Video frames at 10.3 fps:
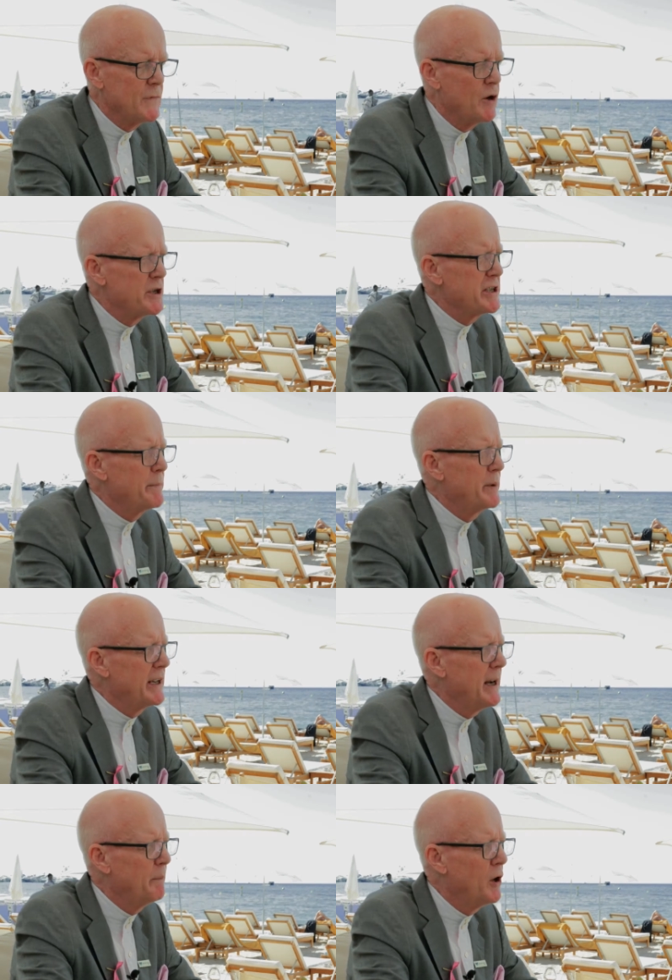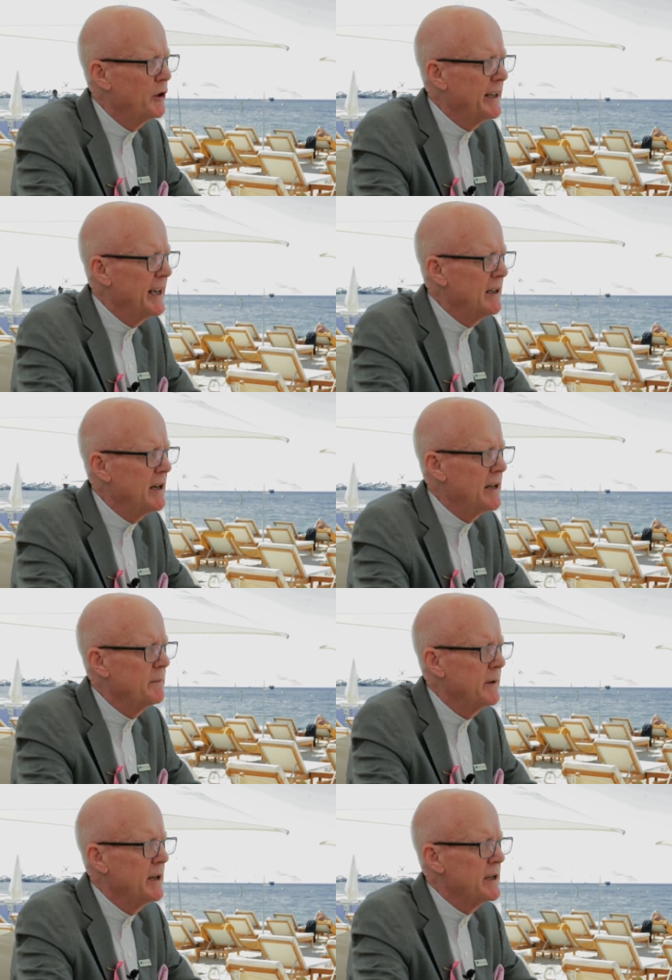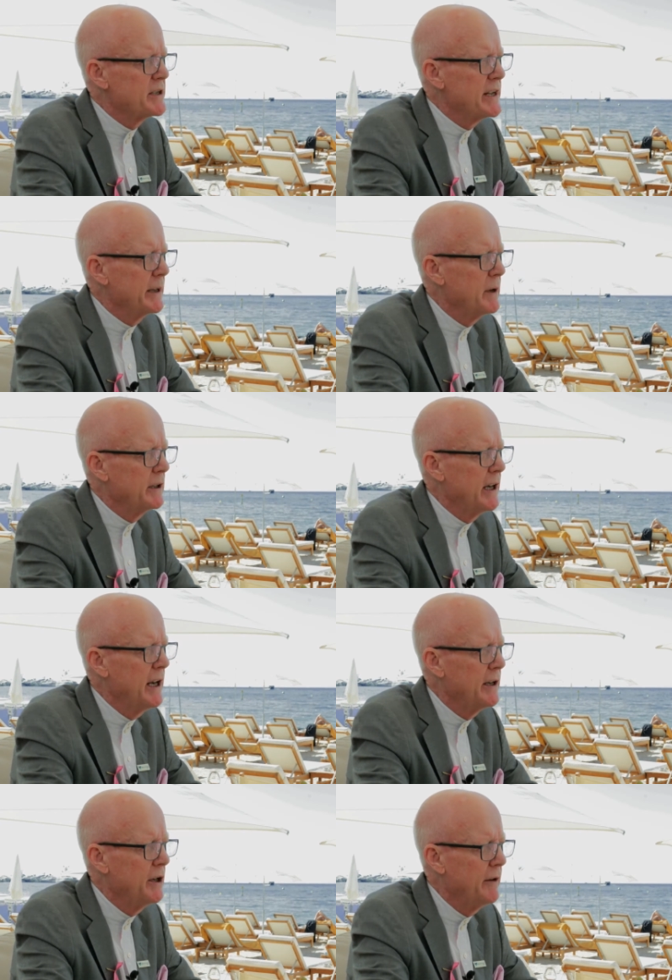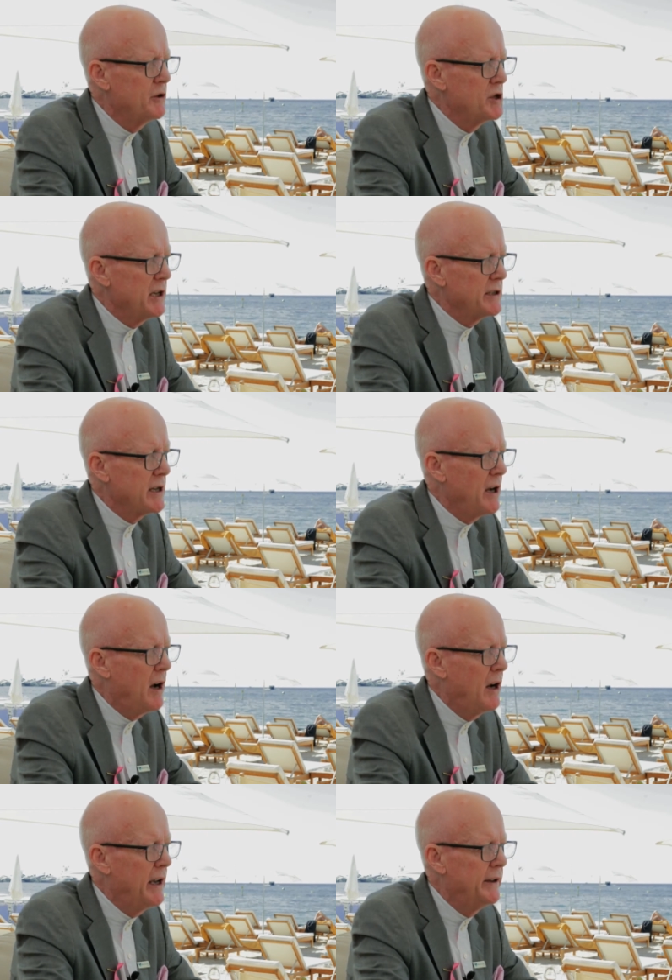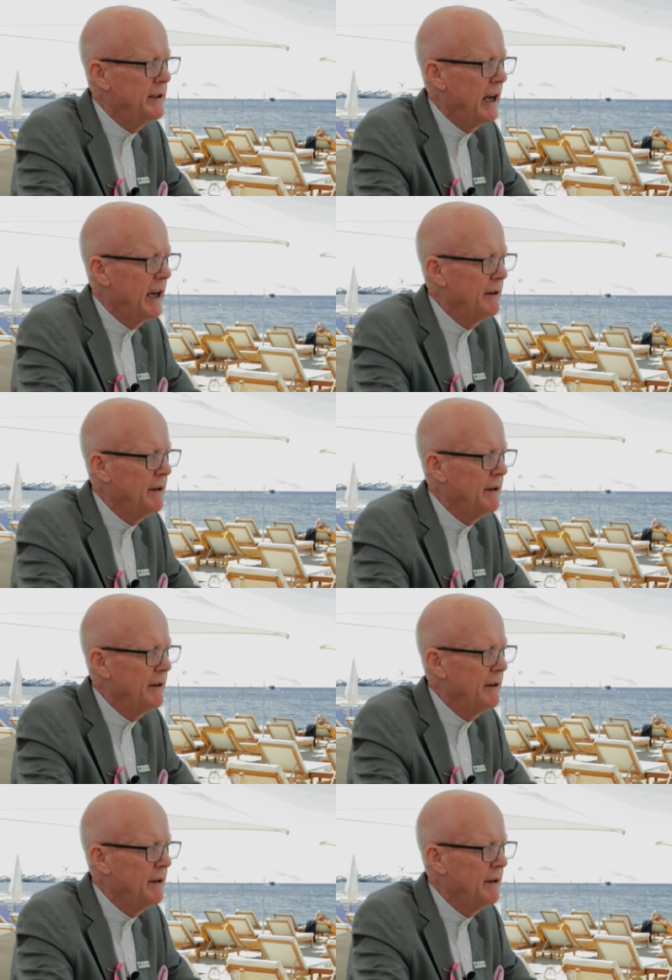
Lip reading: Well, just to pick up on the airline segment, Kian, you've just hired a